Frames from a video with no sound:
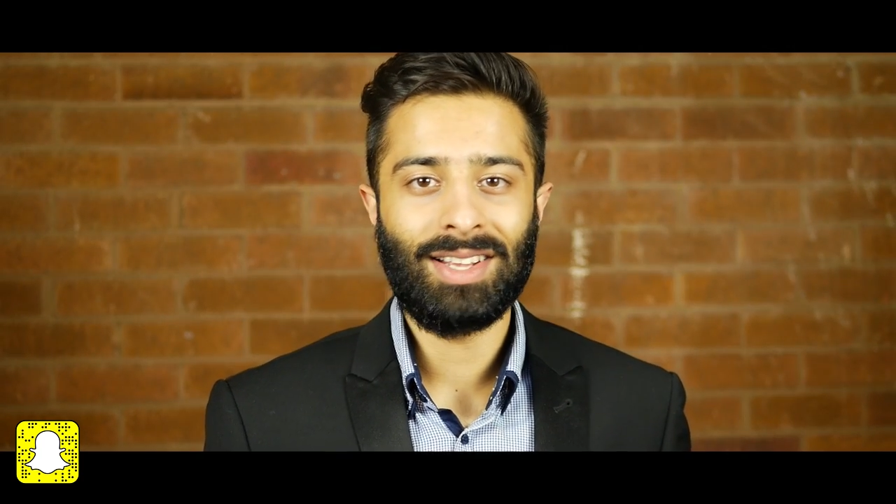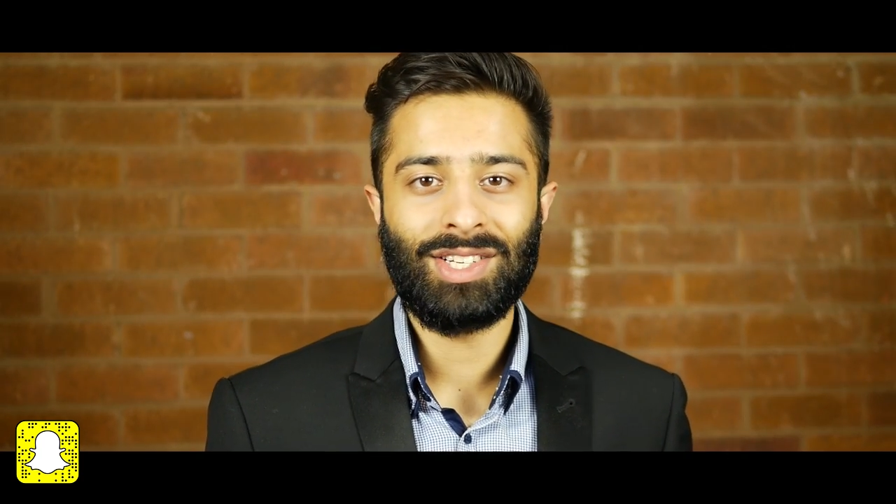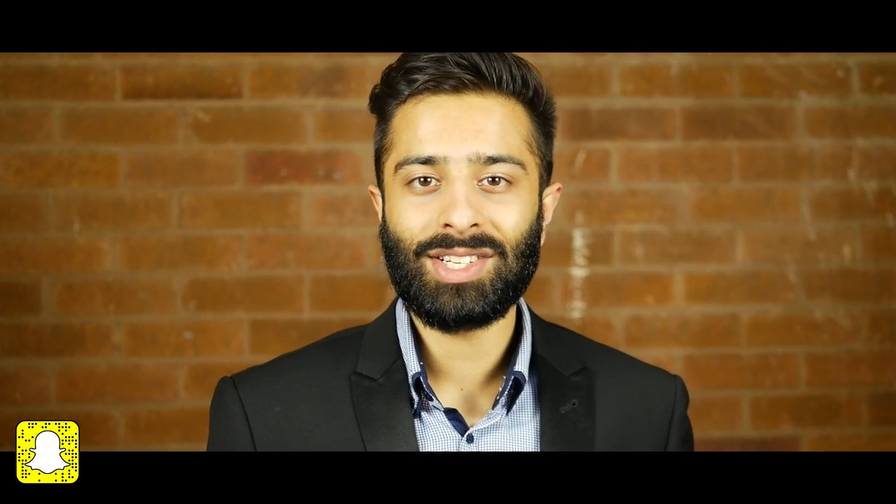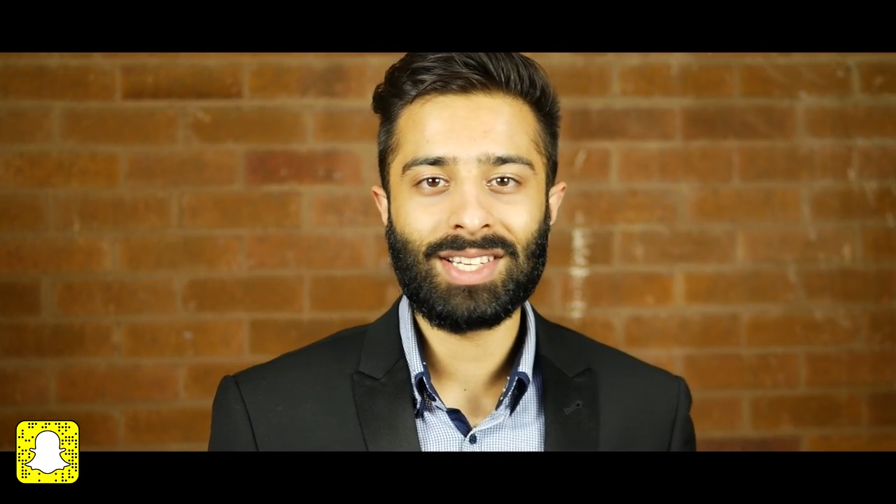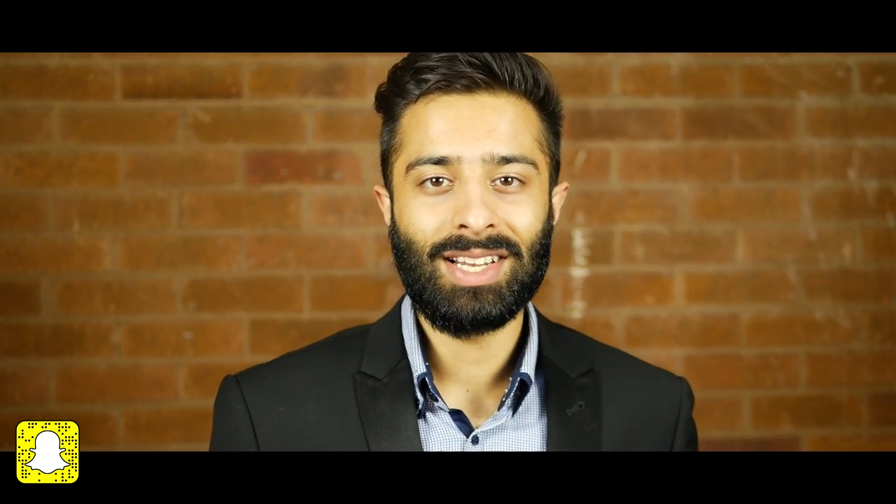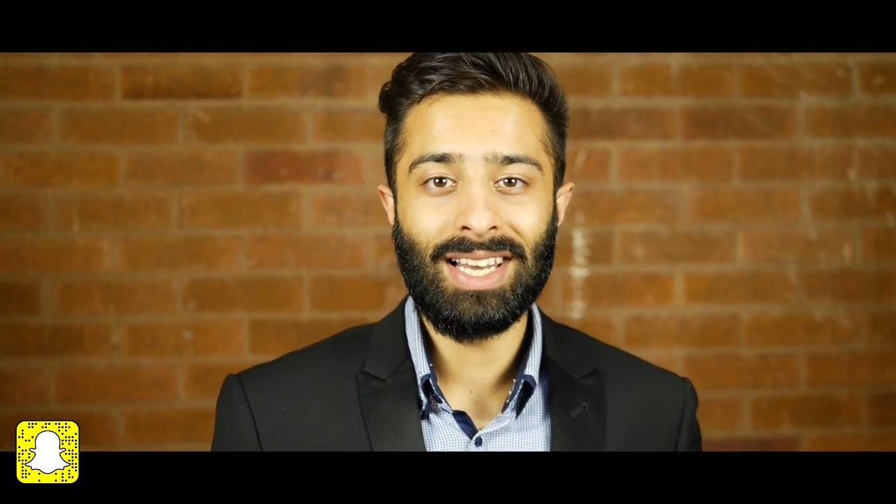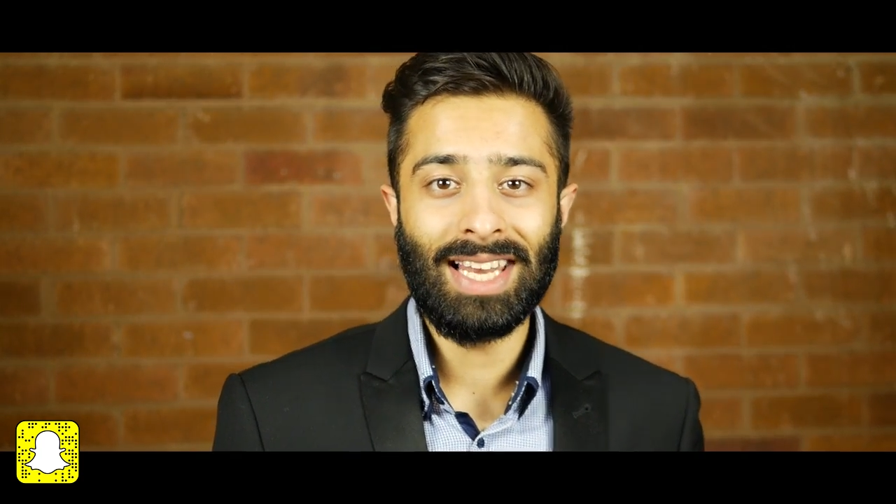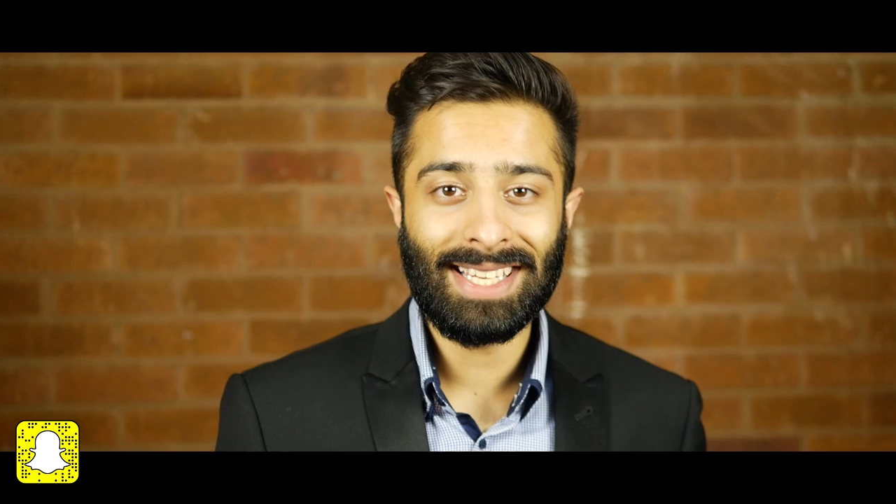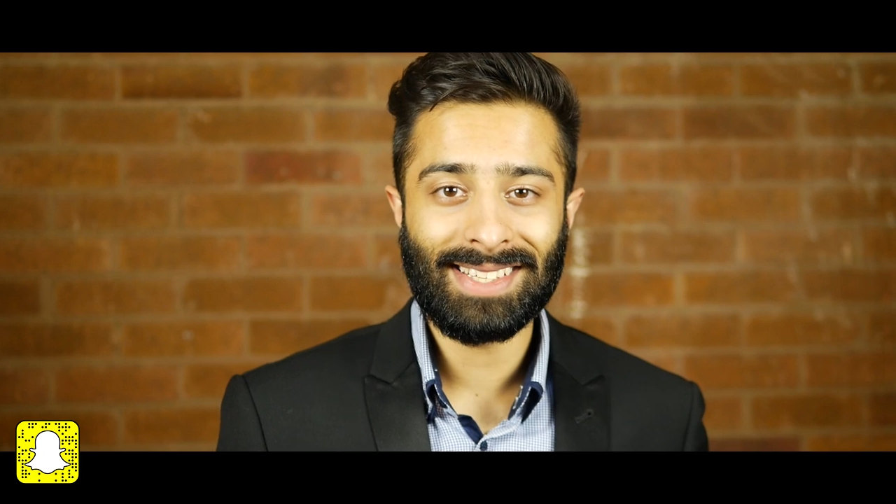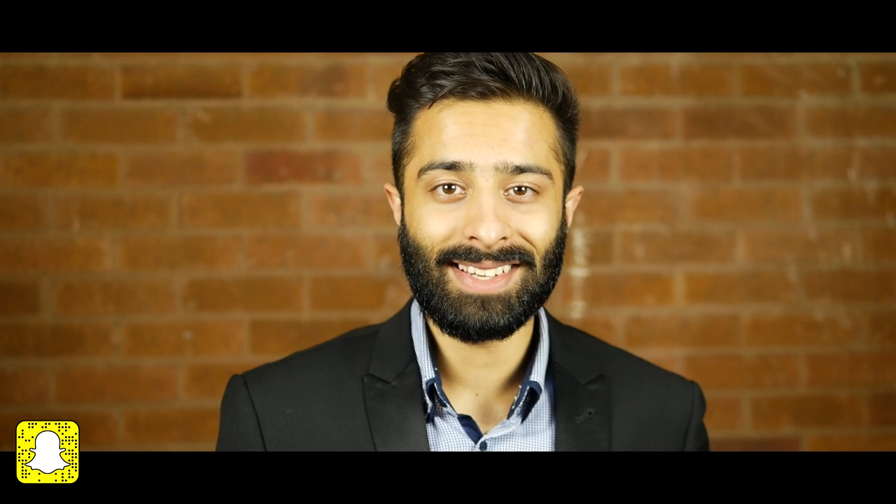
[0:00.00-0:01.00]
and just
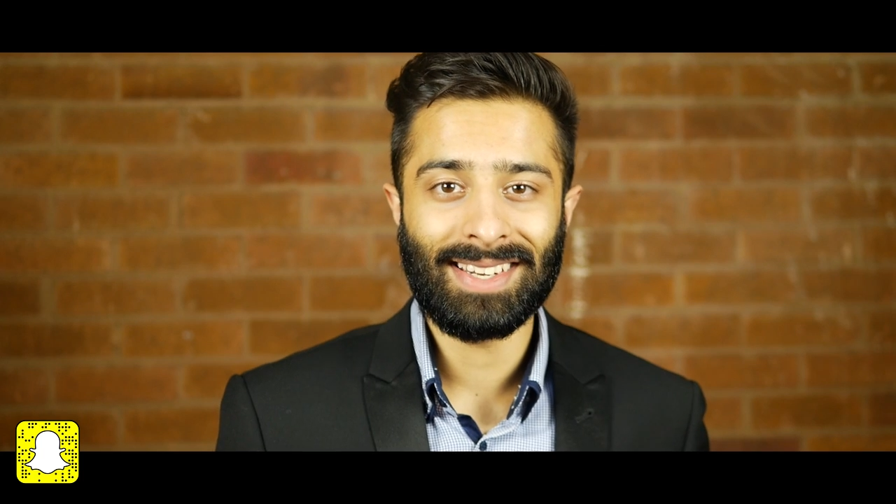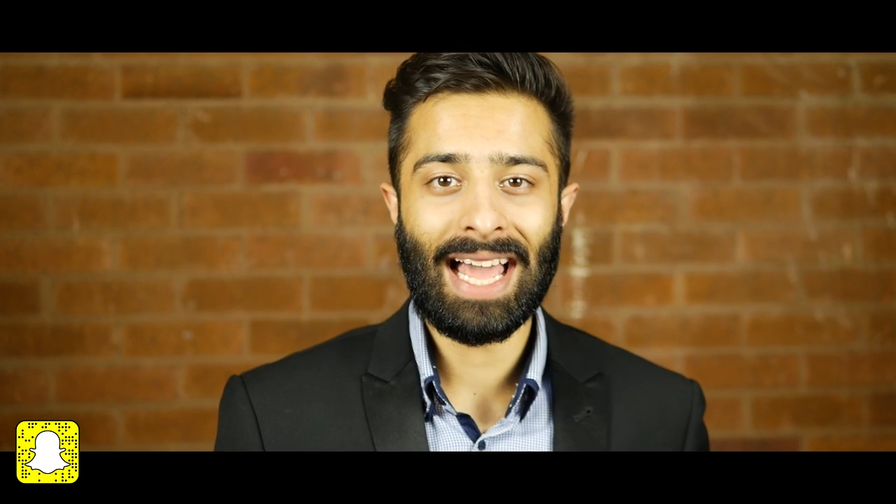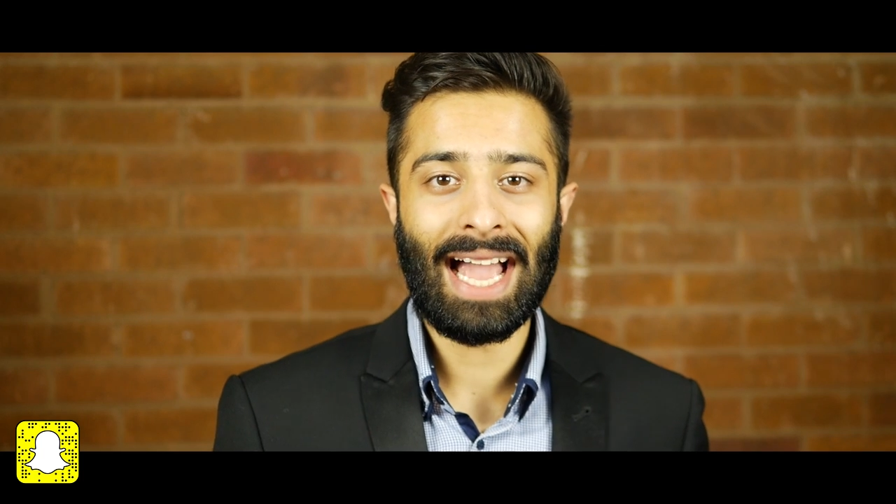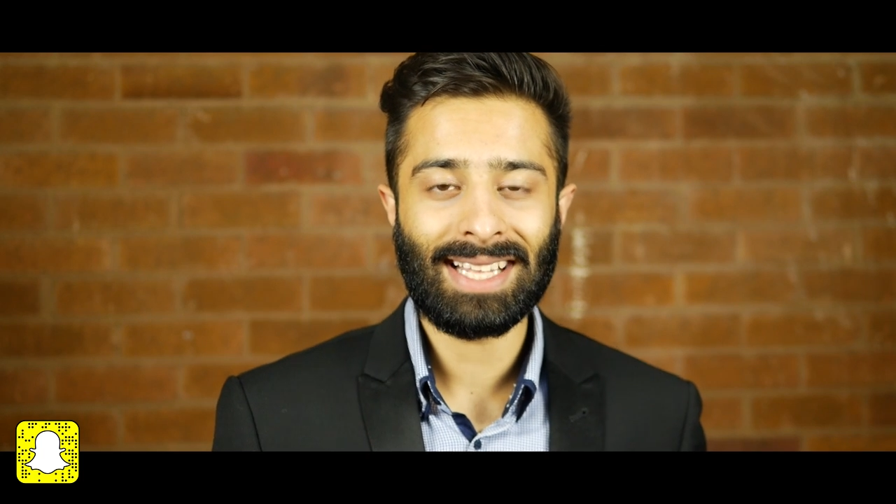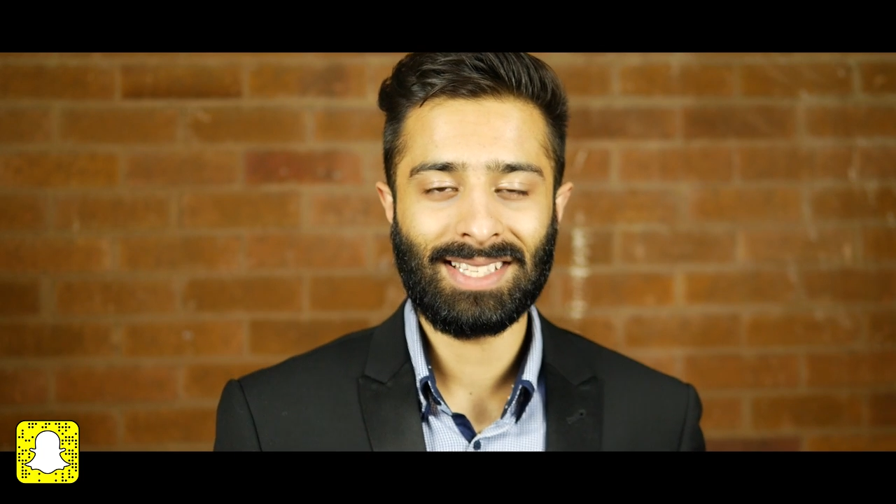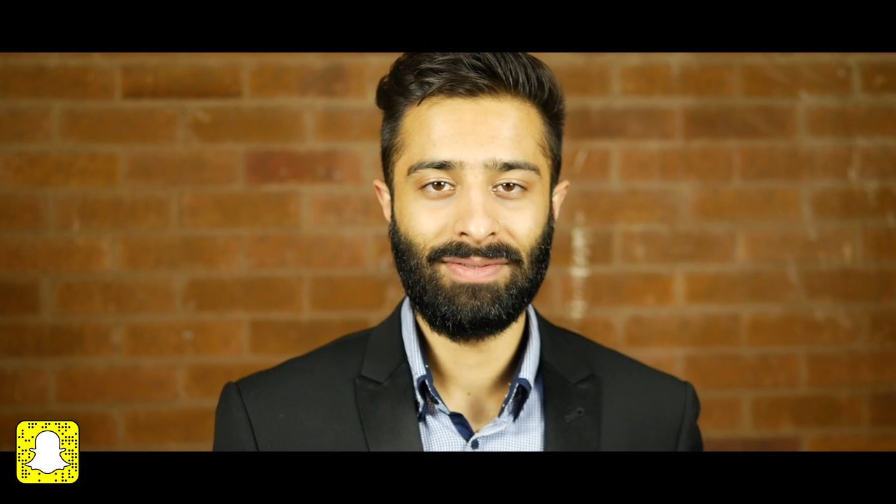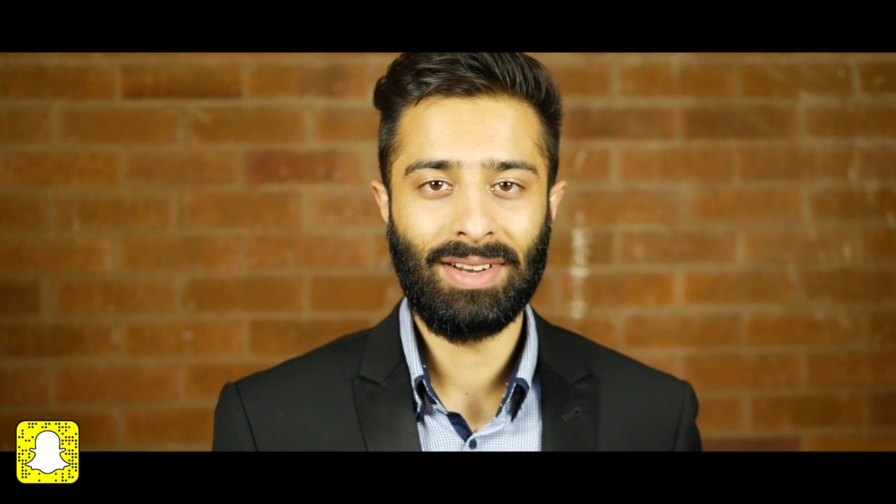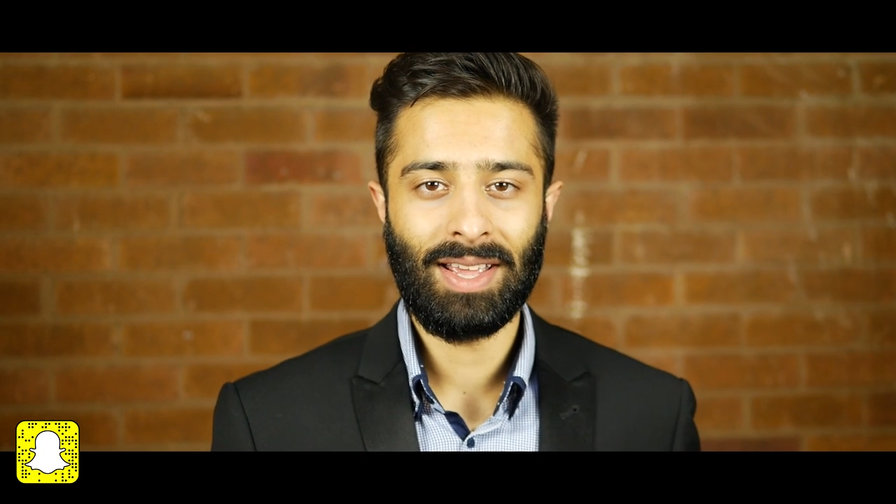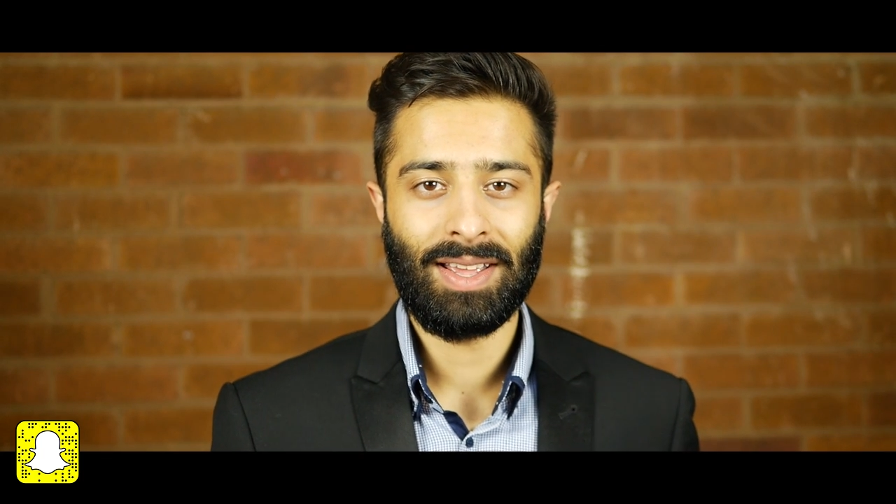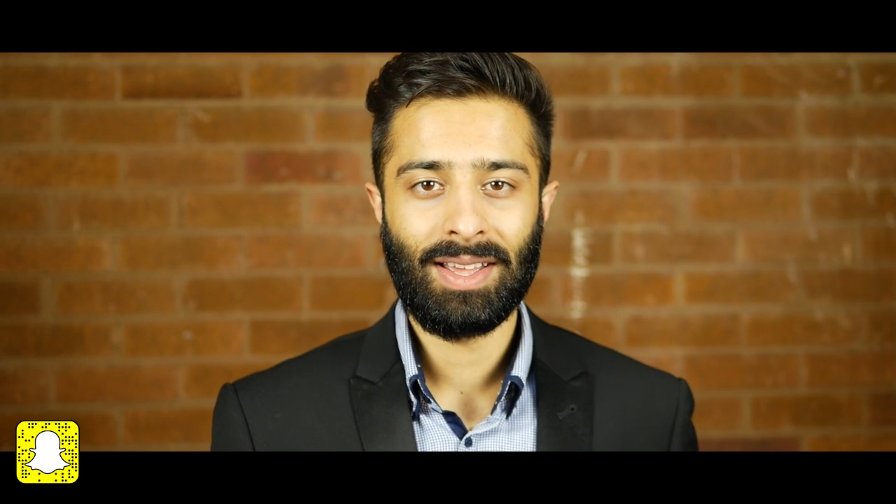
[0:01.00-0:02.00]
listen
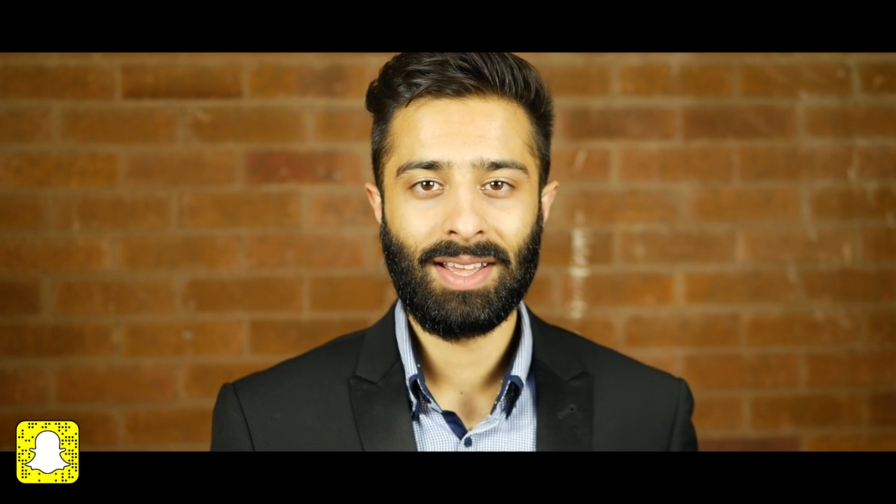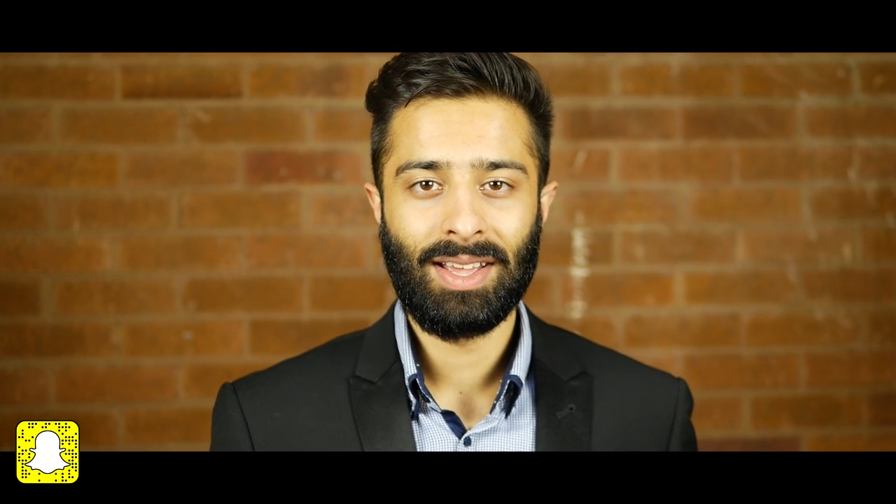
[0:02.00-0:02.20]
actively.